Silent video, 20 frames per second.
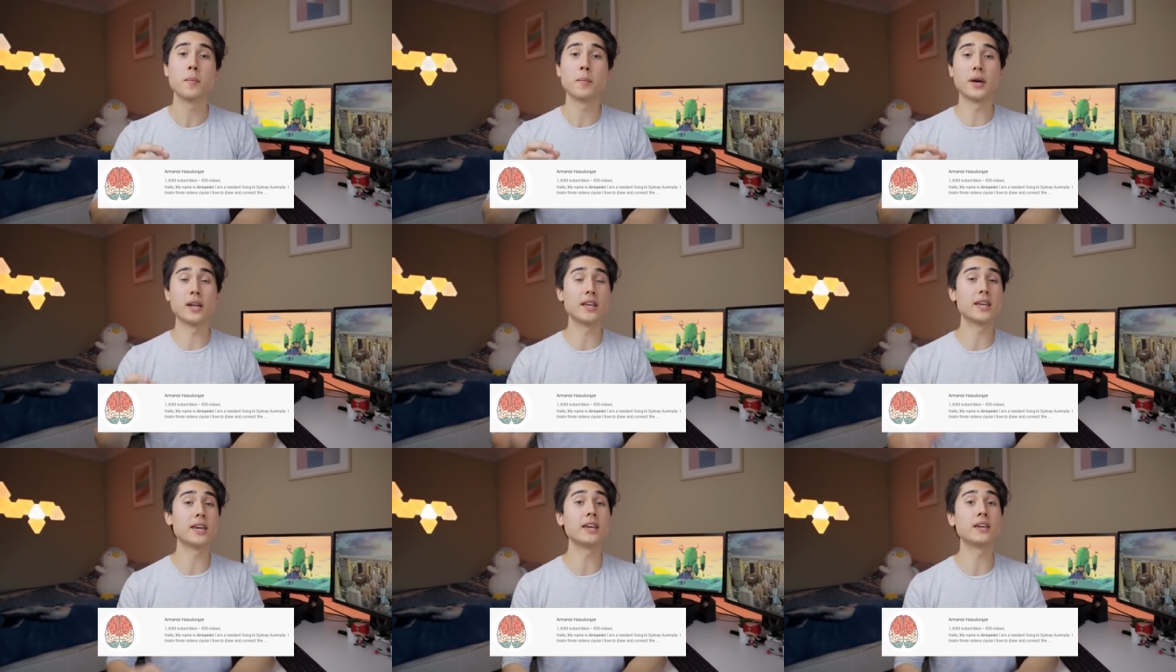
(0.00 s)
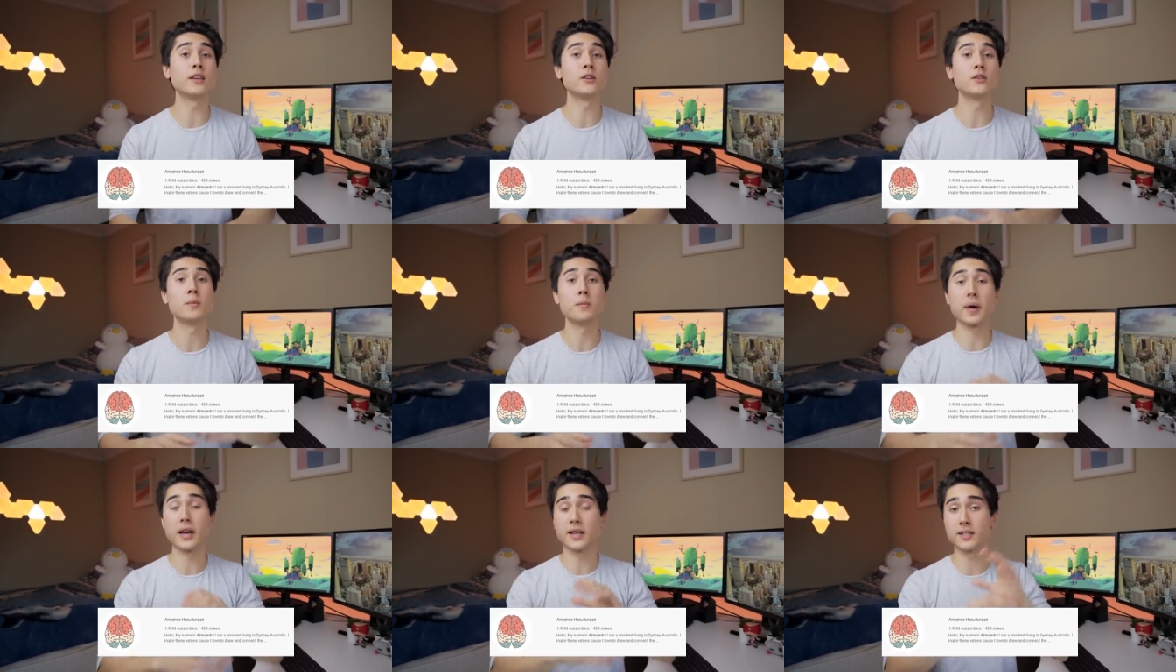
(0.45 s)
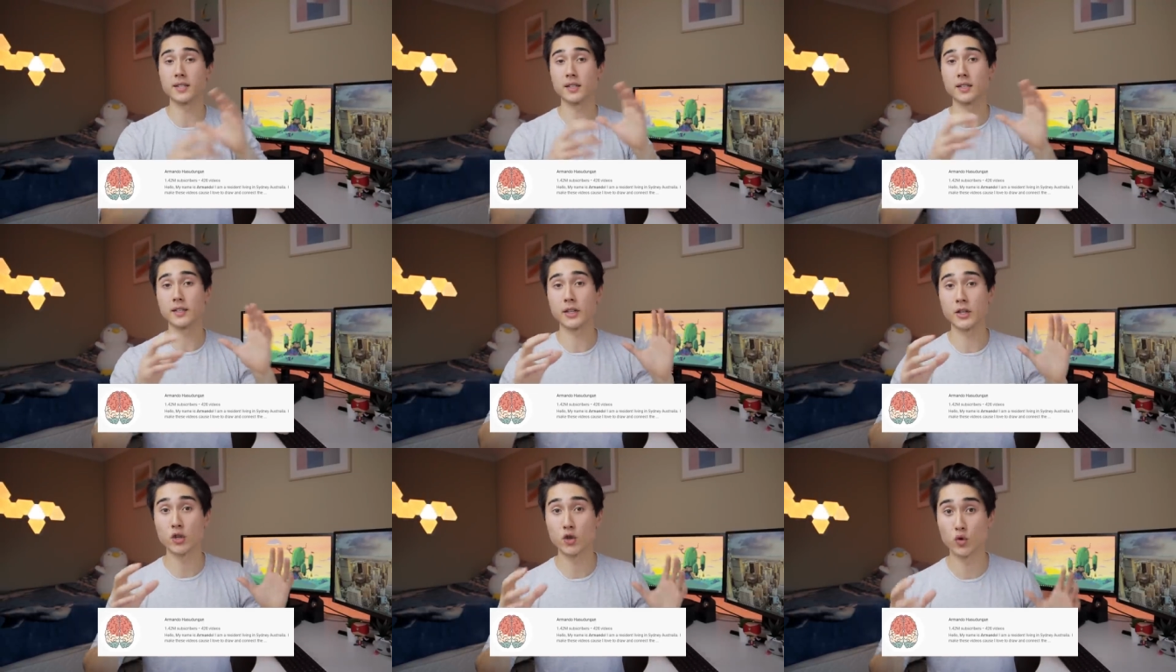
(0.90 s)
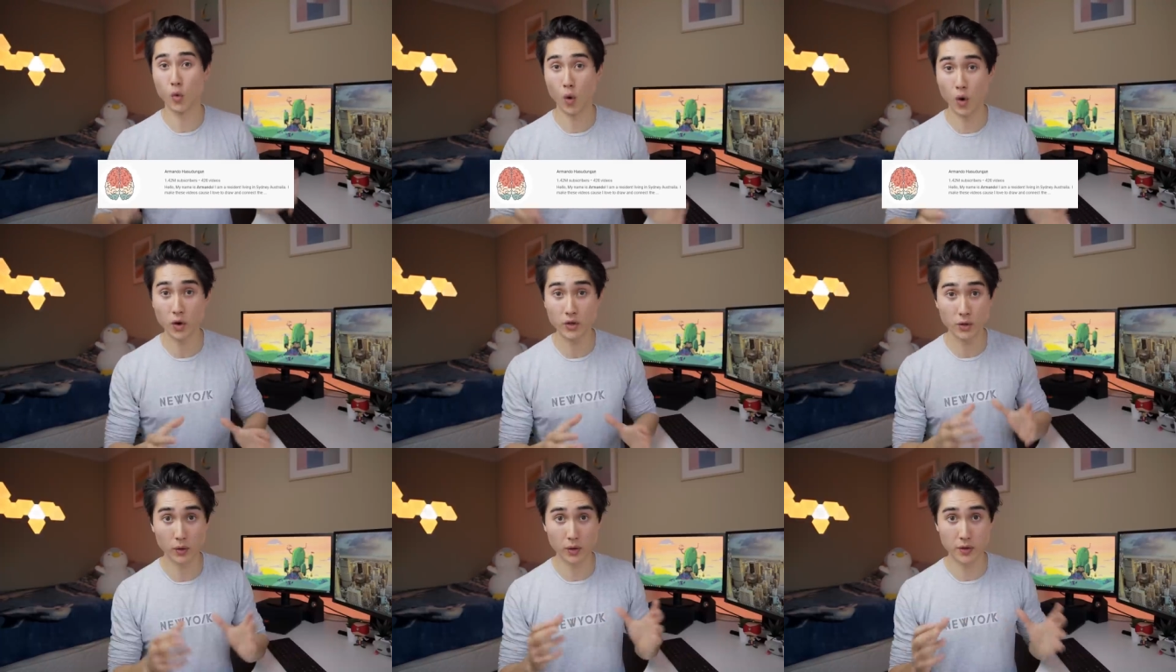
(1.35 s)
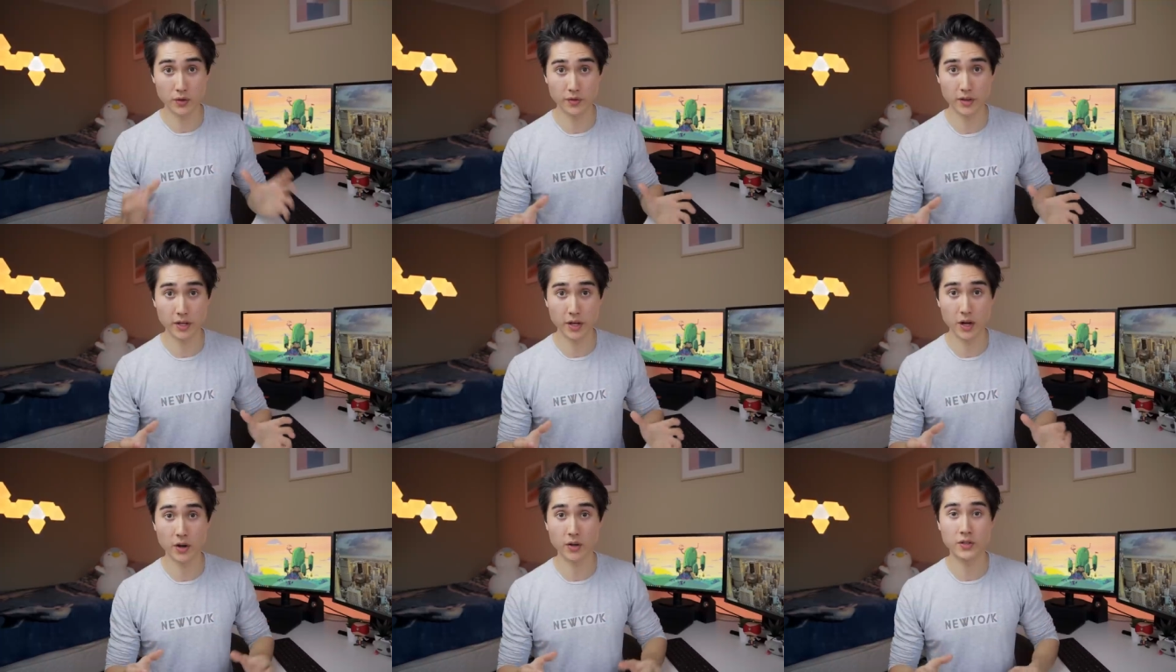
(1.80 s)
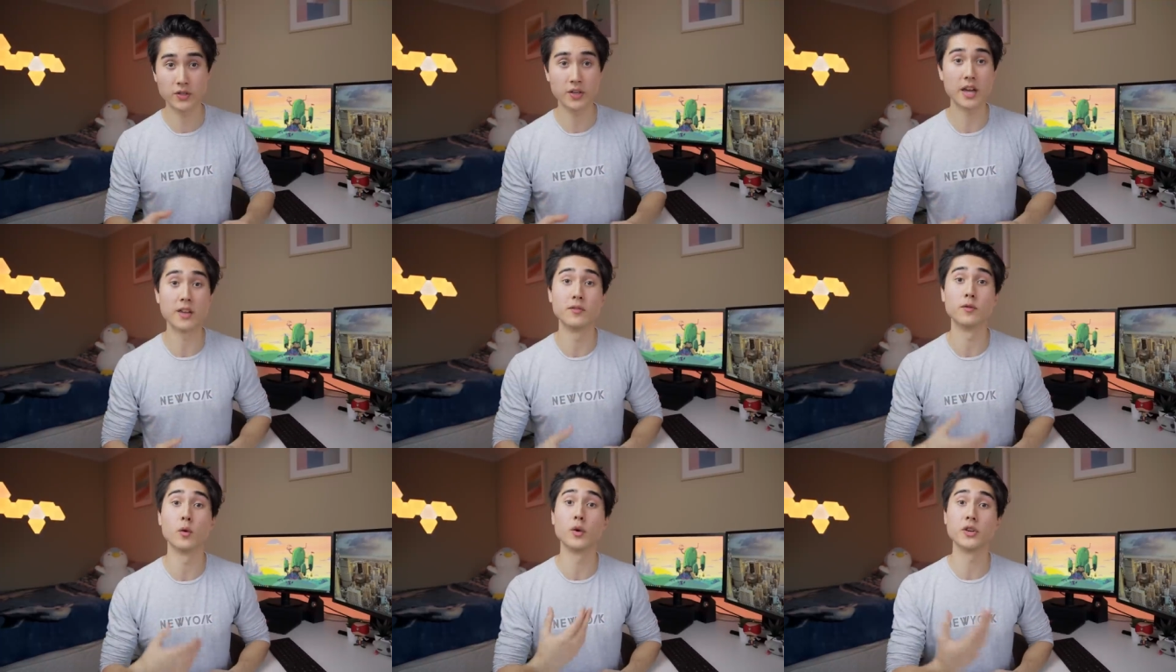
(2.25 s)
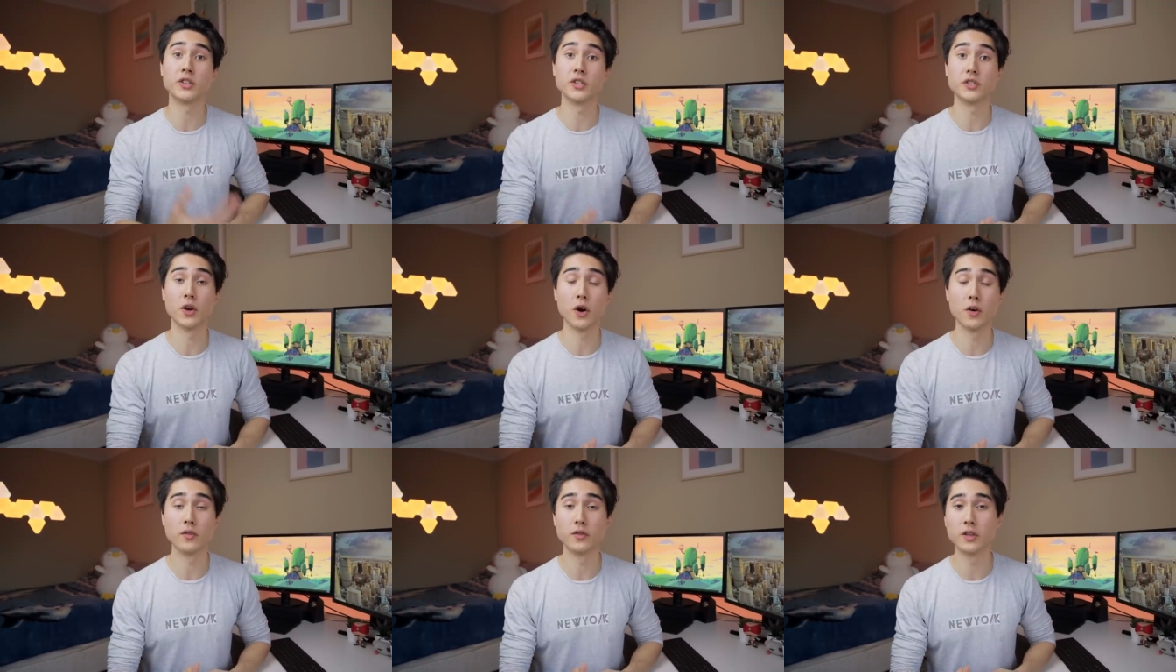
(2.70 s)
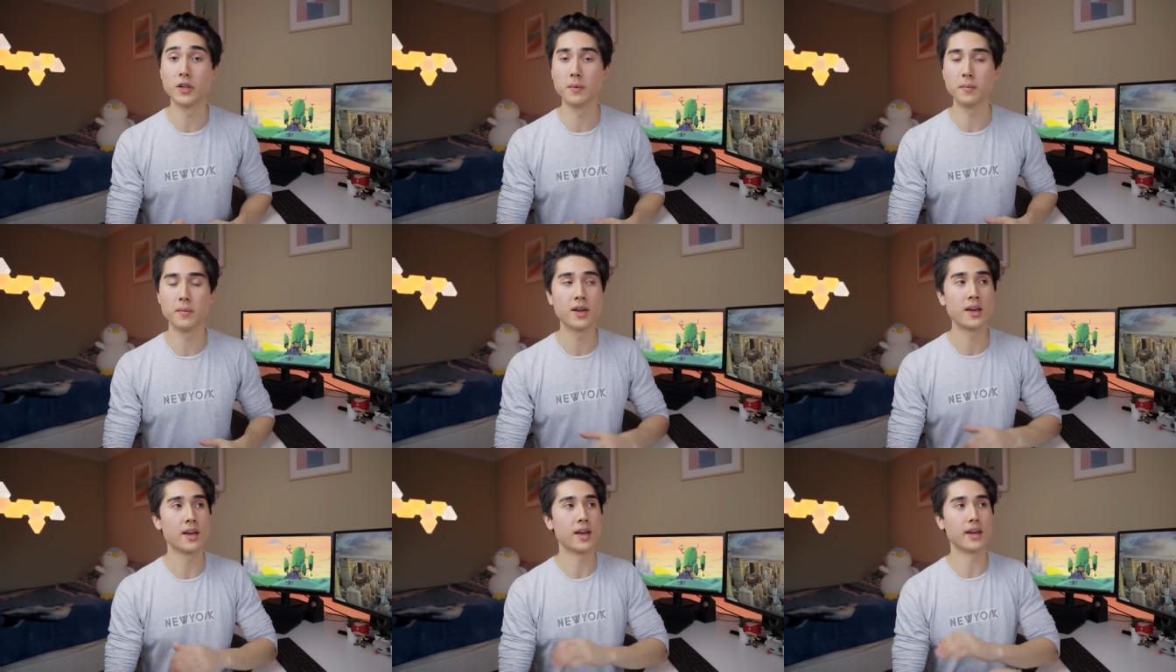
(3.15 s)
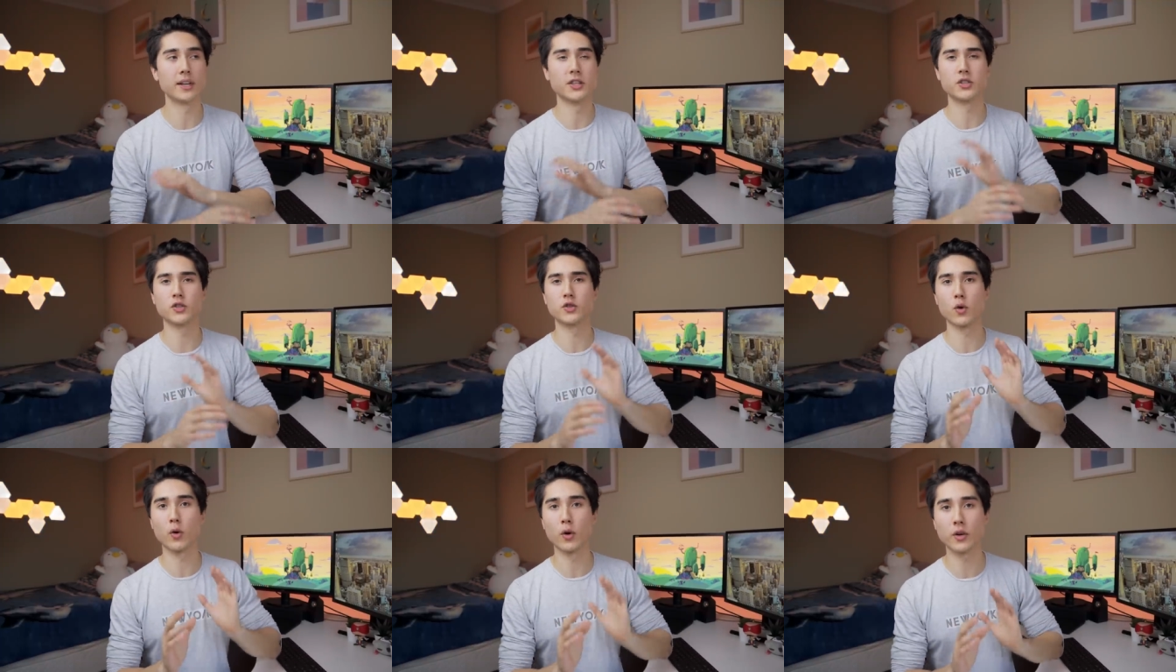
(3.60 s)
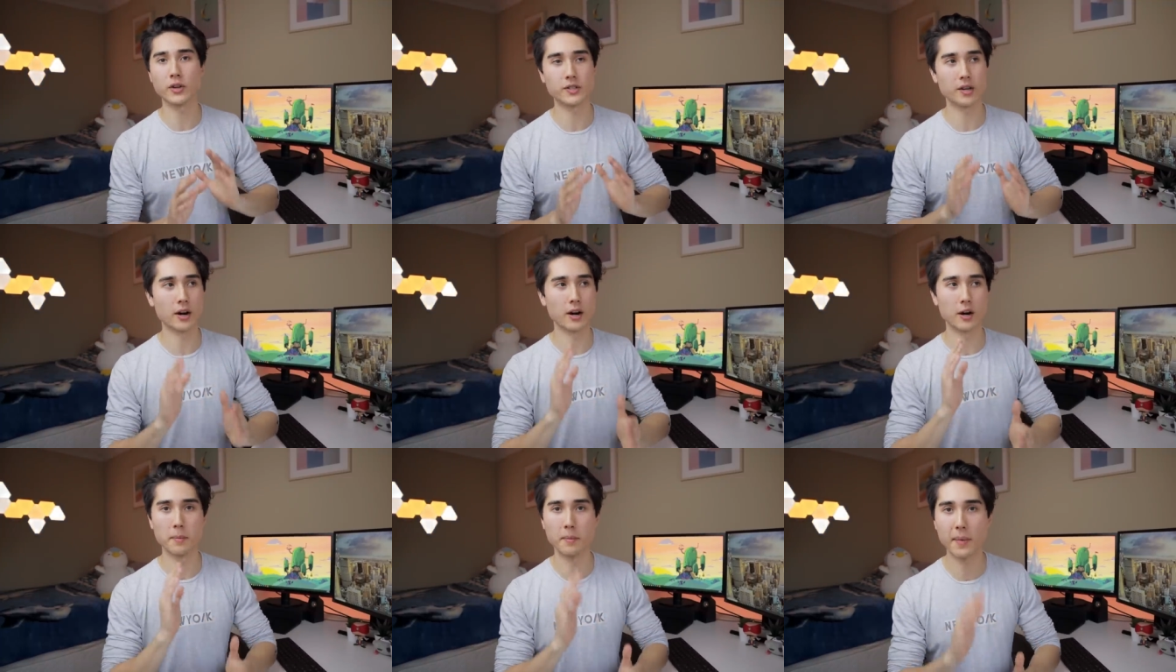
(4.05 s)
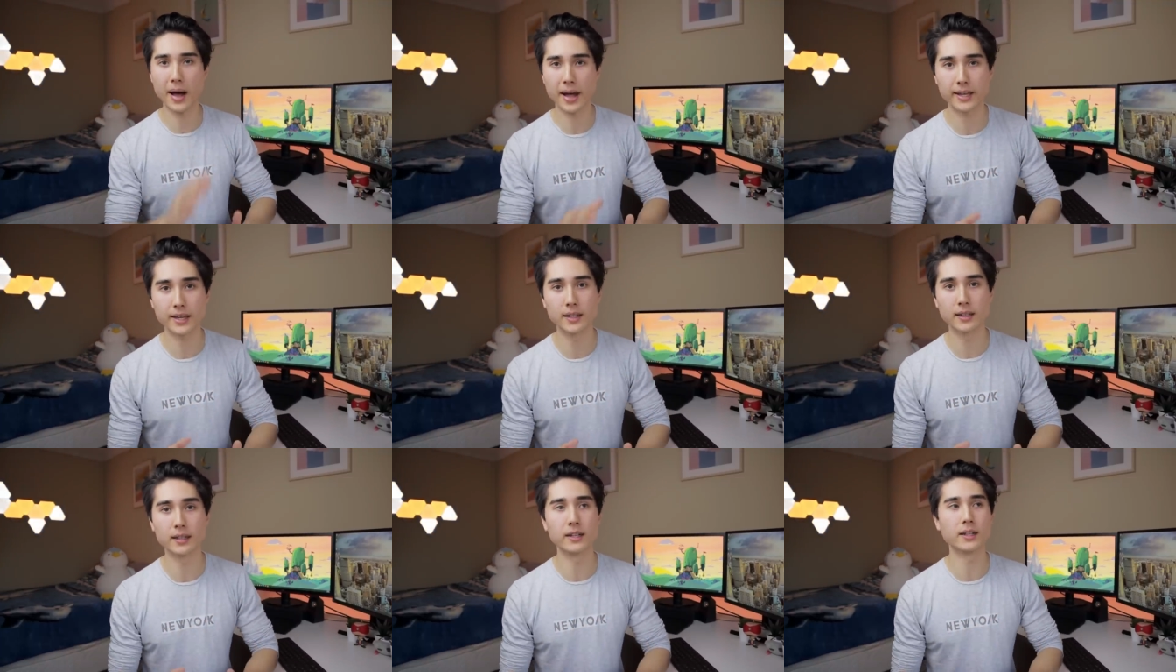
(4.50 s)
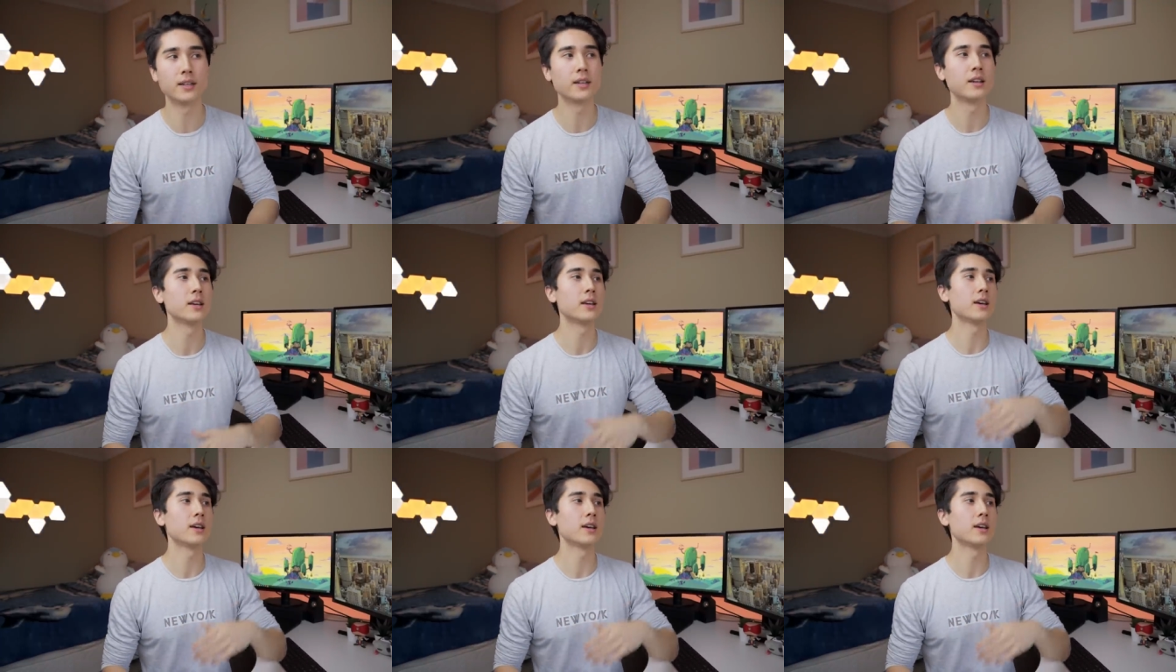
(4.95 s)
but he basically draws all his videos and voices over them, and his drawings are immaculate.